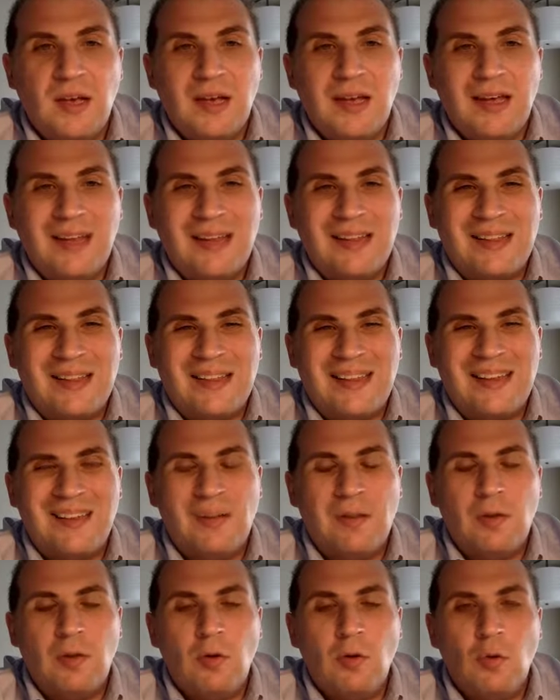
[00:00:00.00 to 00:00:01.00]

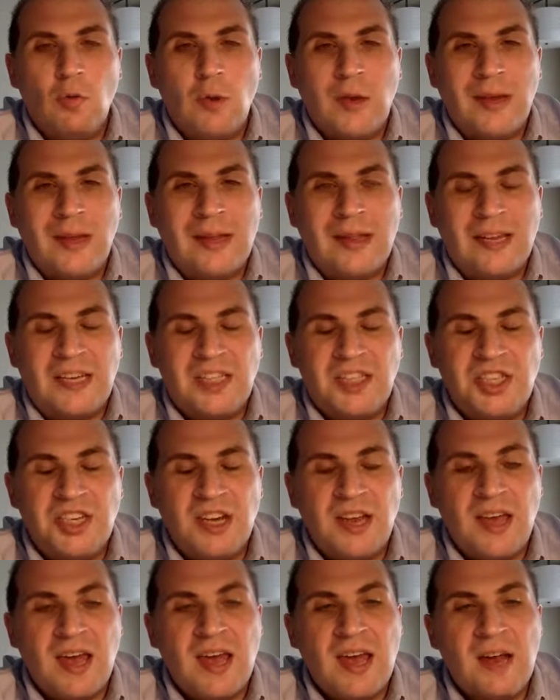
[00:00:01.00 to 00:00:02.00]
Legal Regulation
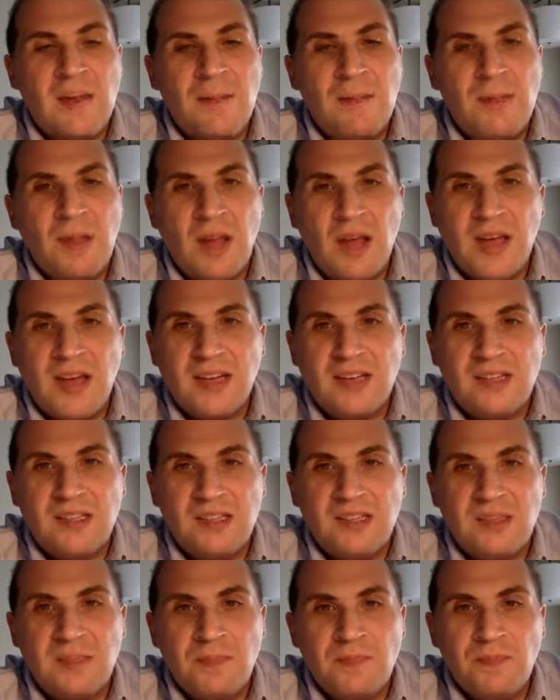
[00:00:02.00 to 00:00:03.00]
and
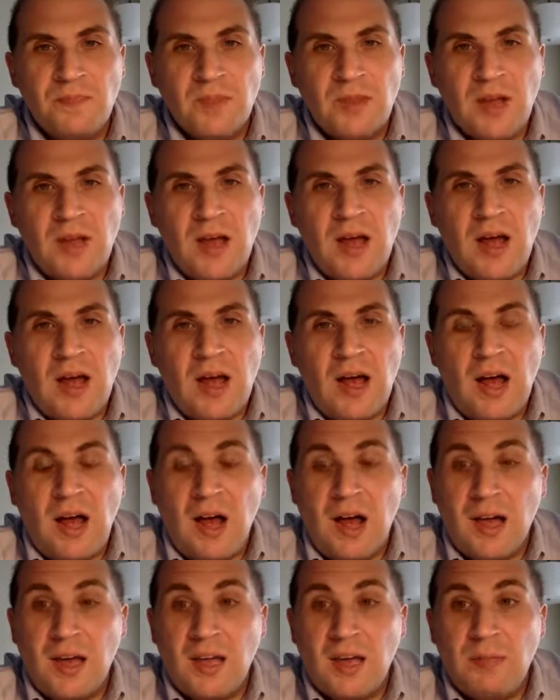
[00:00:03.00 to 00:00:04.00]
Compliance. I
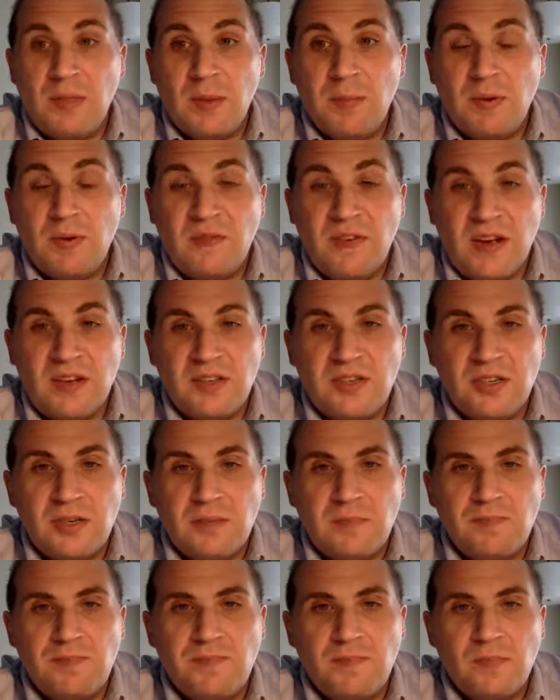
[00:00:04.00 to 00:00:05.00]
am the professor,
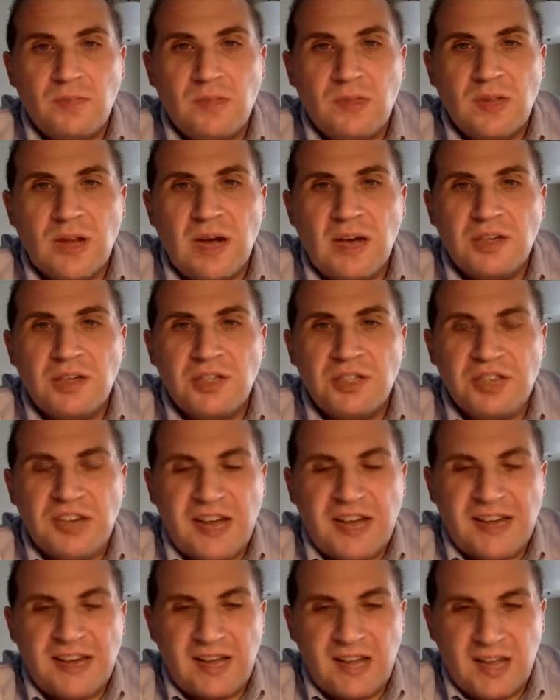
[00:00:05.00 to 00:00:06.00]
Dr.
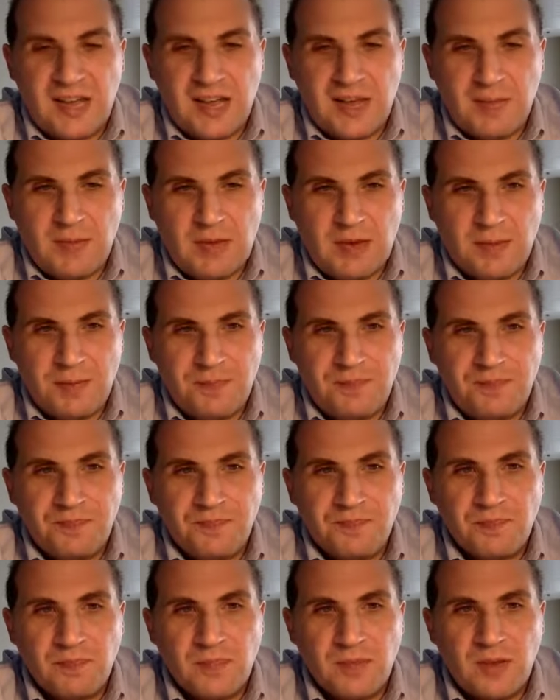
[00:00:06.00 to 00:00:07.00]
Jack Hyman.
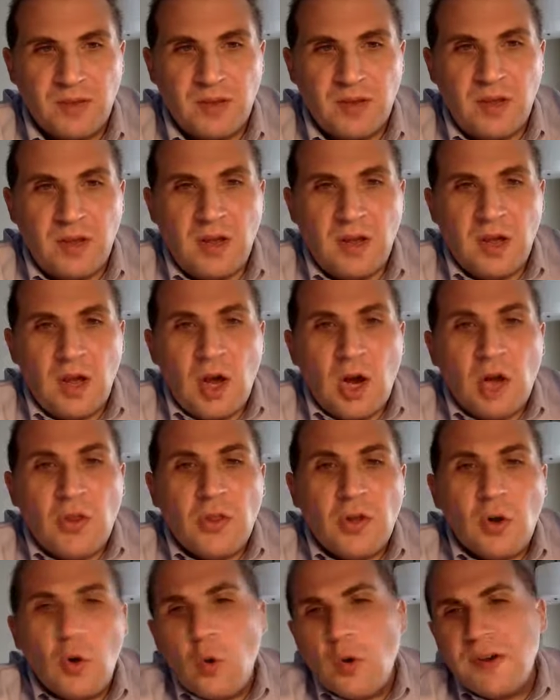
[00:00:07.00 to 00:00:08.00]
The
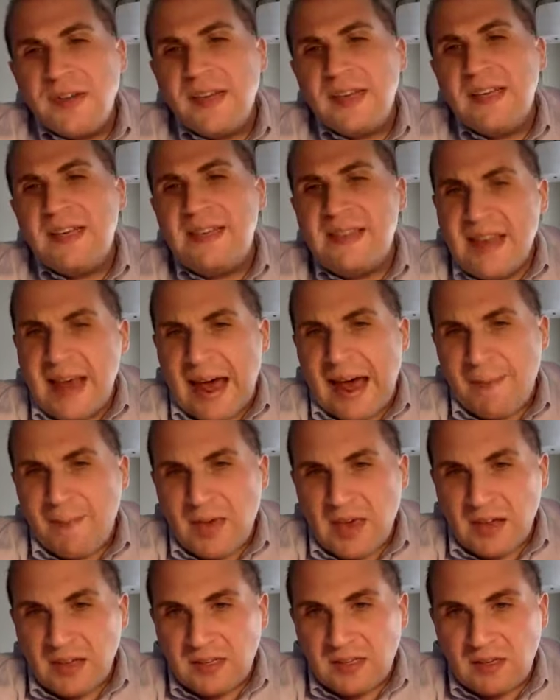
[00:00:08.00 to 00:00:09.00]
course
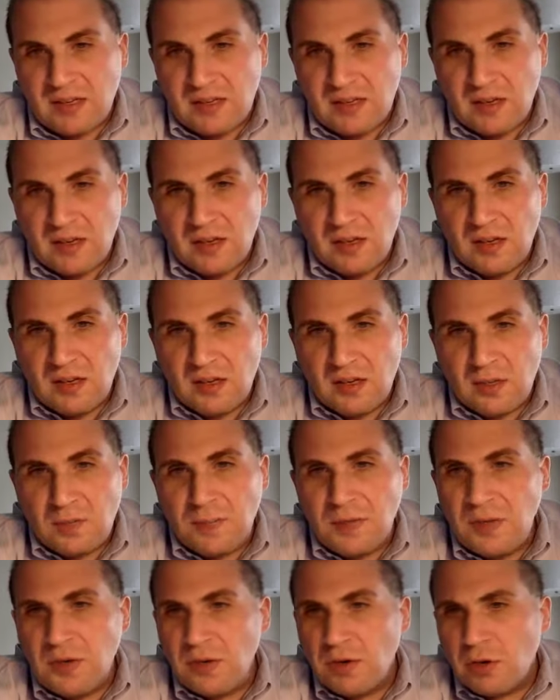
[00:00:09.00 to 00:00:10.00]
examines
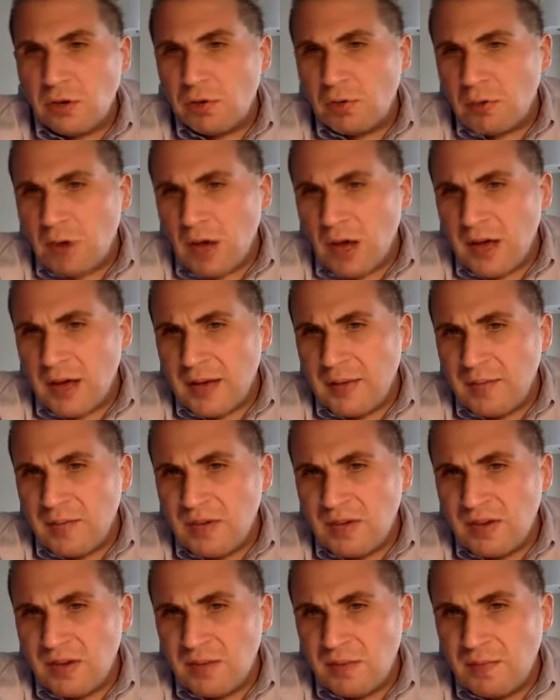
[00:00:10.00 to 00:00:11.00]
computer
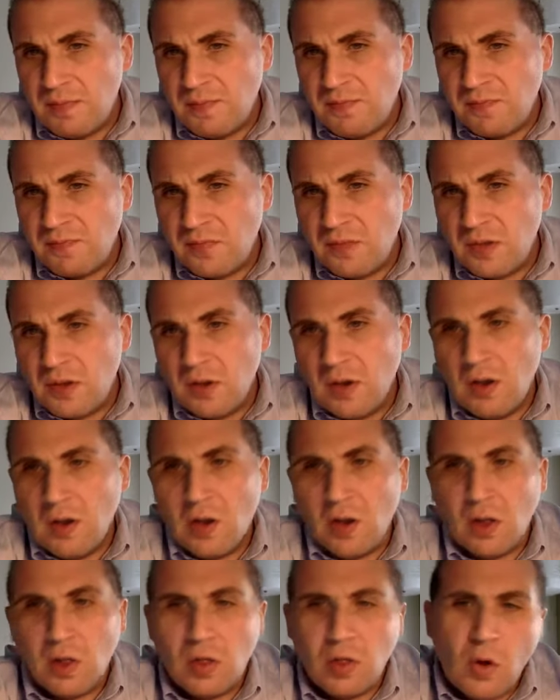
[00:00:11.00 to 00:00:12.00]
crimes,
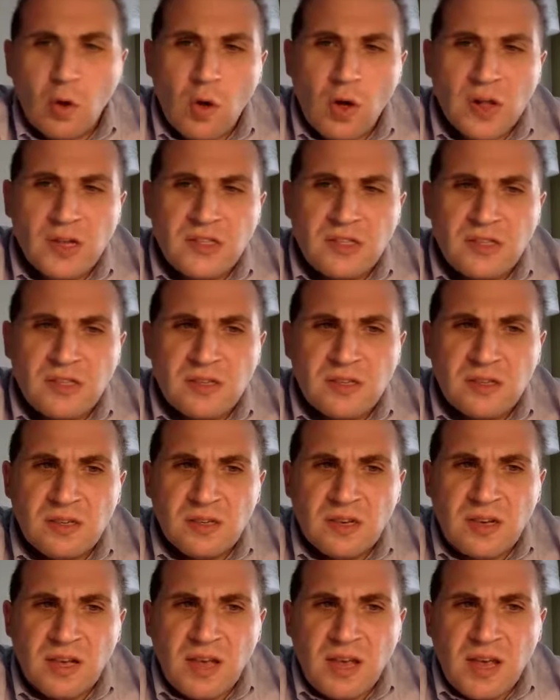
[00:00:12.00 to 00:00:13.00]
laws,
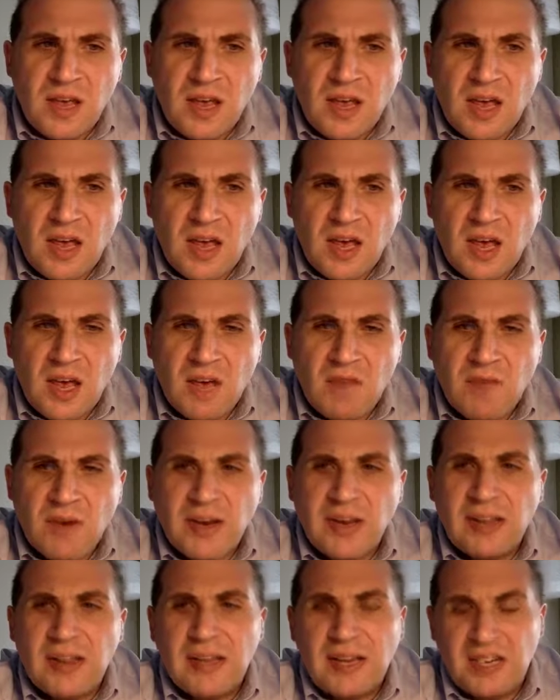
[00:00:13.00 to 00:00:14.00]
and
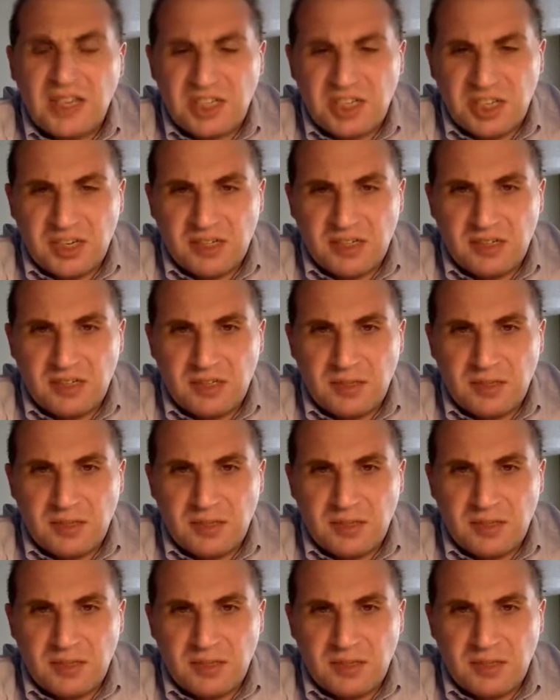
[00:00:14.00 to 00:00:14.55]
regulations